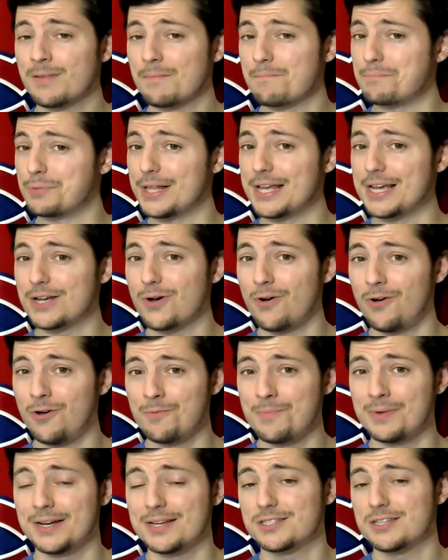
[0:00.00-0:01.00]
Blake
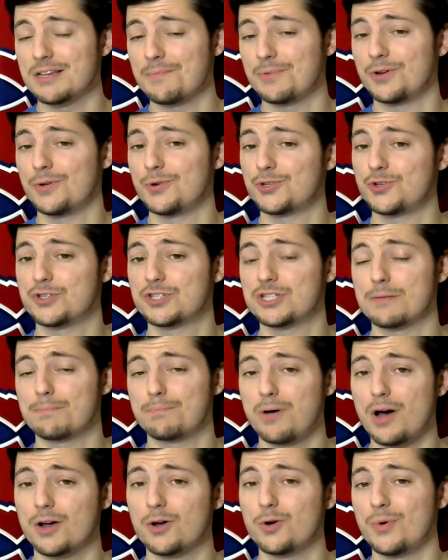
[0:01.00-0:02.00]
Coleman is someone who shoots the
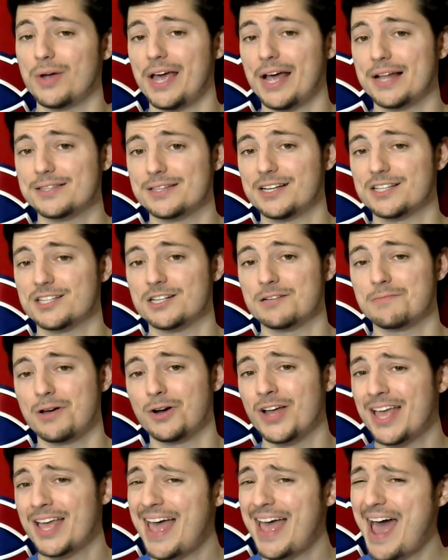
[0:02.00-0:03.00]
puck, who hits a decent
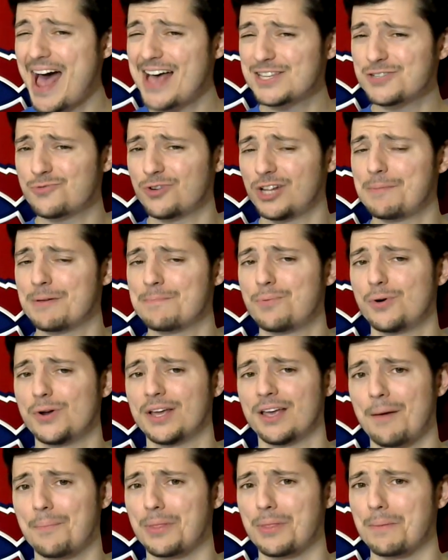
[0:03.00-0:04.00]
amount, hasn't really been
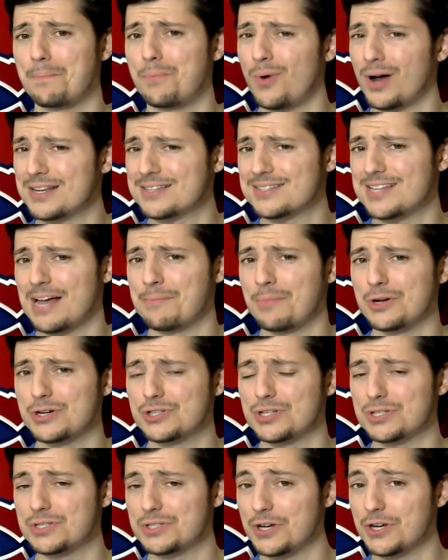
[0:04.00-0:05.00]
putting up the points that much
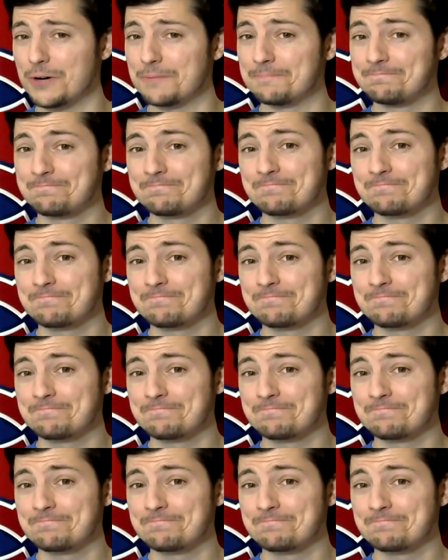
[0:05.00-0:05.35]
this year,